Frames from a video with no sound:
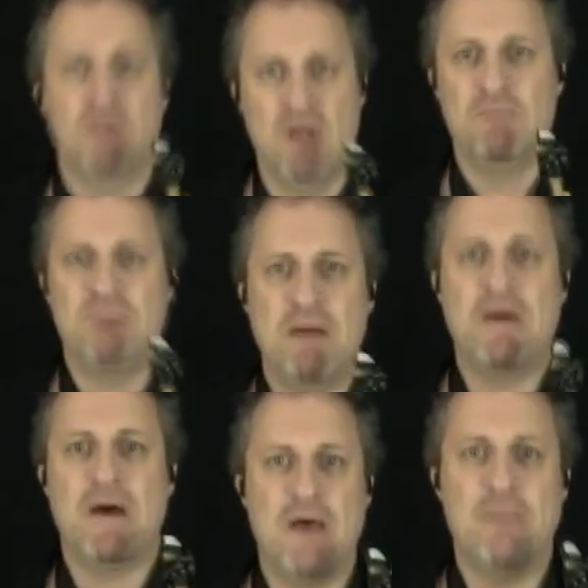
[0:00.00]
Ba
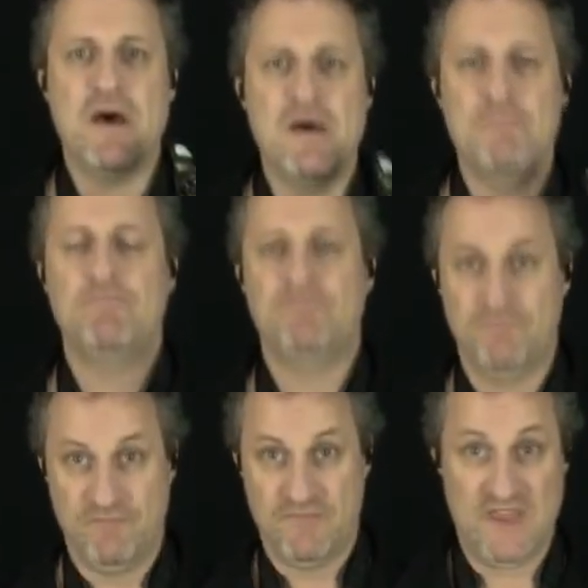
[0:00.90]
ba da ba.
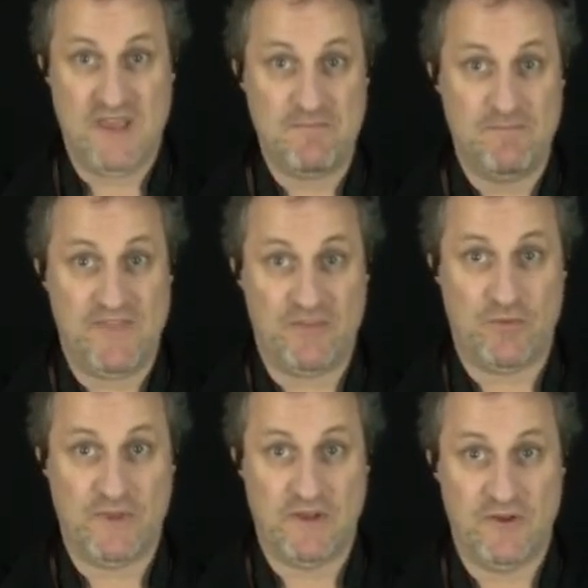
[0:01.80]
Yeah, that's what
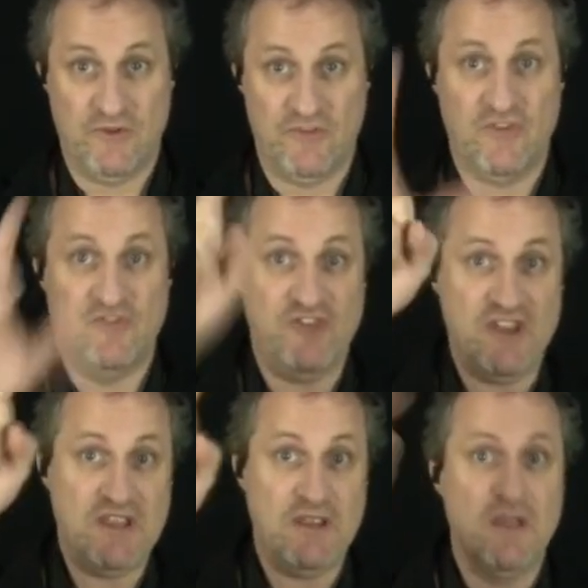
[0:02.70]
we're going to do. So
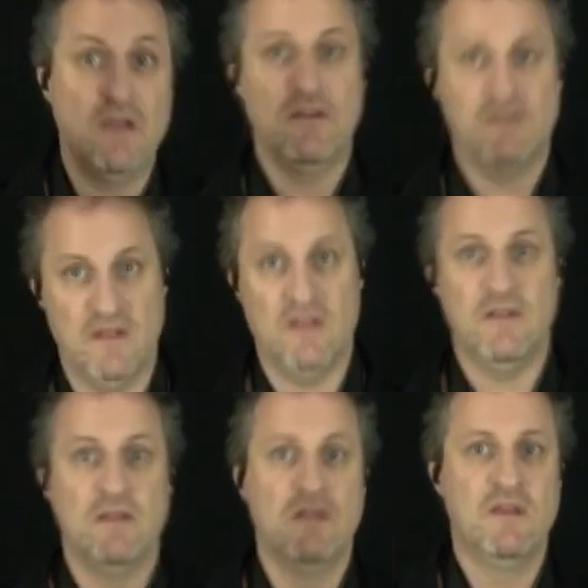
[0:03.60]
G, E,
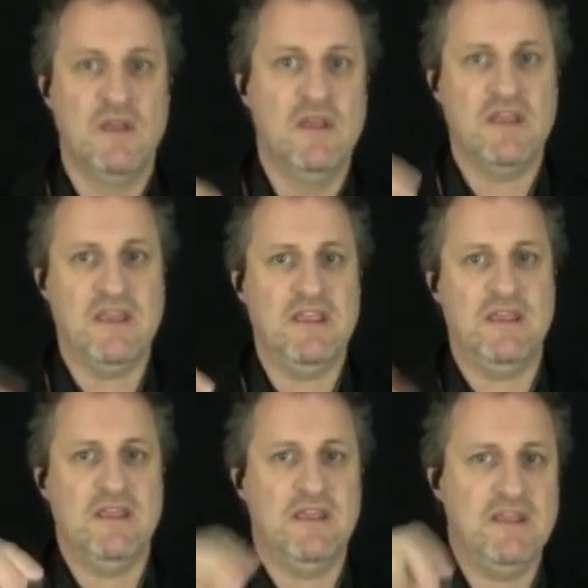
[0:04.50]

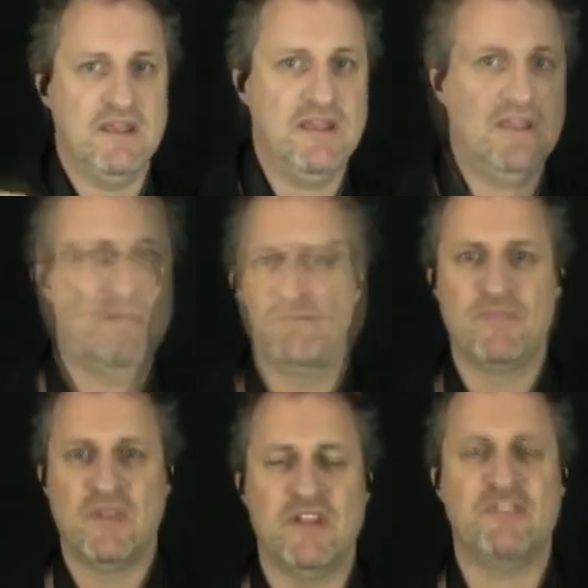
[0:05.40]
E, E, E.
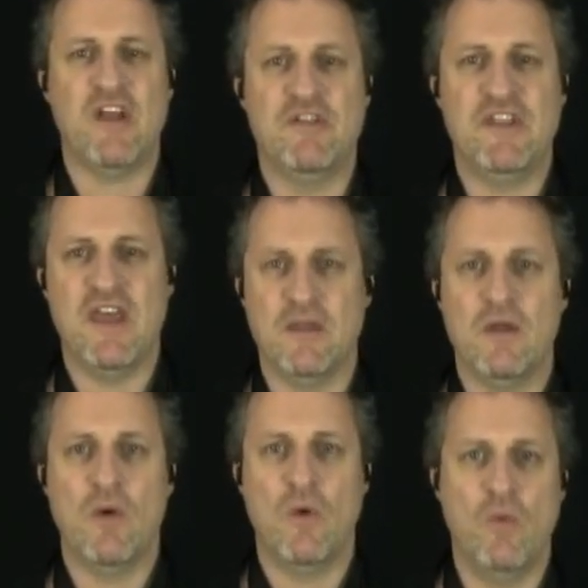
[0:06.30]
Let's slow it down.
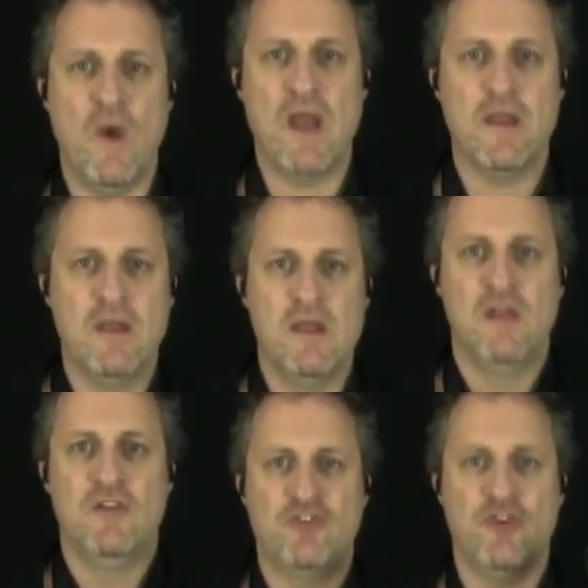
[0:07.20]
1,
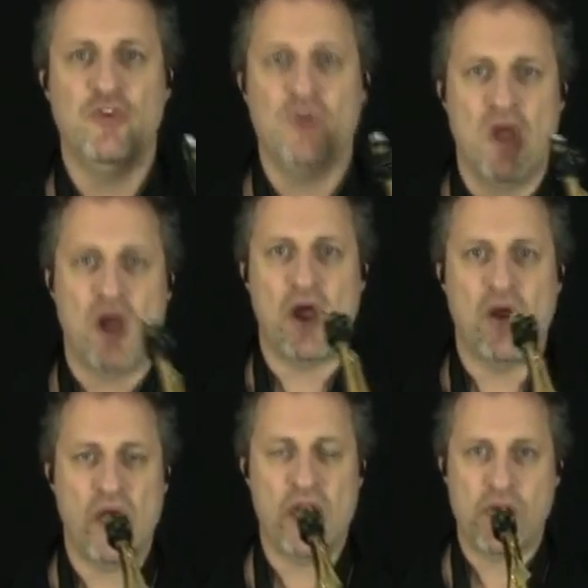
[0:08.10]
2,
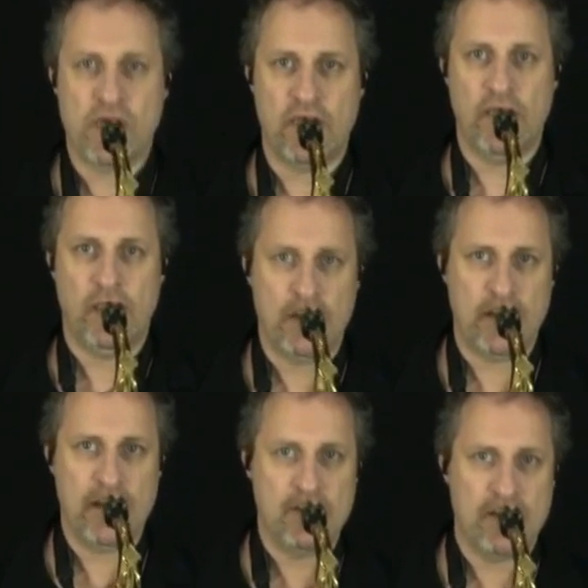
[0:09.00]
1, 2,
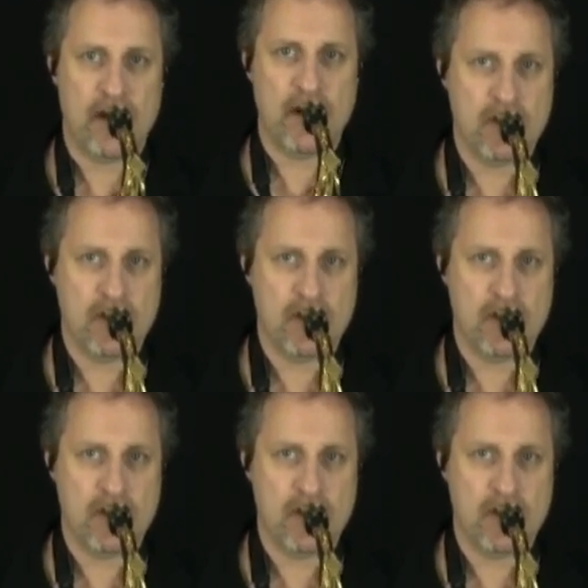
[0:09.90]
3, 4.